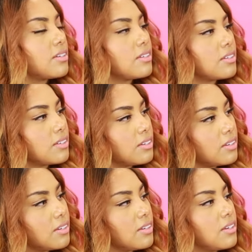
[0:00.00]

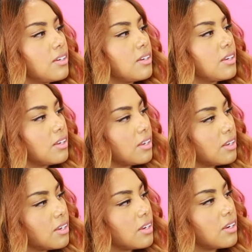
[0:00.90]

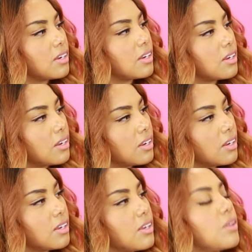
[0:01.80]

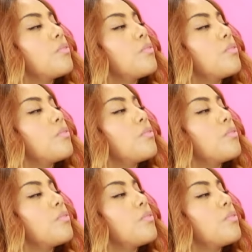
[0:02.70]
The person shown says nothing.